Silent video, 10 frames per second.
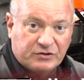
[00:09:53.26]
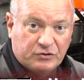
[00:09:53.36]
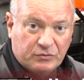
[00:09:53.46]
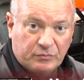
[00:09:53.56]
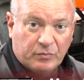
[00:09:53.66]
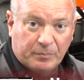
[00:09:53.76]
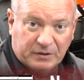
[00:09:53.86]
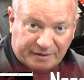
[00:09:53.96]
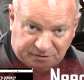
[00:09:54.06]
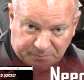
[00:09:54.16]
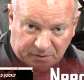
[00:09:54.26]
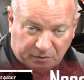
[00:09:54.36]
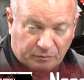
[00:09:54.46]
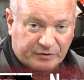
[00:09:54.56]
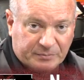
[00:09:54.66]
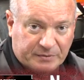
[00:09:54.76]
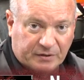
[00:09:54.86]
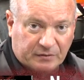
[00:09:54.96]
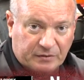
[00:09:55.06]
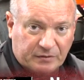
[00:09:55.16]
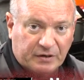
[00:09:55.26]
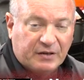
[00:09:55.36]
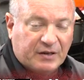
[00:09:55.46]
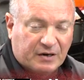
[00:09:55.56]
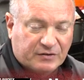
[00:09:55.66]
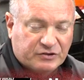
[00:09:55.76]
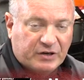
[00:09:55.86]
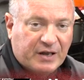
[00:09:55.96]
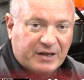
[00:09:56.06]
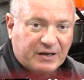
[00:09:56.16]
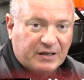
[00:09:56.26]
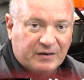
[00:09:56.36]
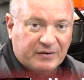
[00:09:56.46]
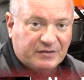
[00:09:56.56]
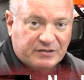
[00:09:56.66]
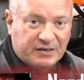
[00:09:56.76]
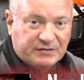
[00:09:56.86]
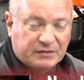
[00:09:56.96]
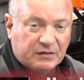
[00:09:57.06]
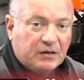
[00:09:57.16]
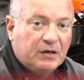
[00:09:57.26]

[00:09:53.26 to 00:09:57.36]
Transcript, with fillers: shoe replacement on this particular unit, and I'll show you how to get it adjusted.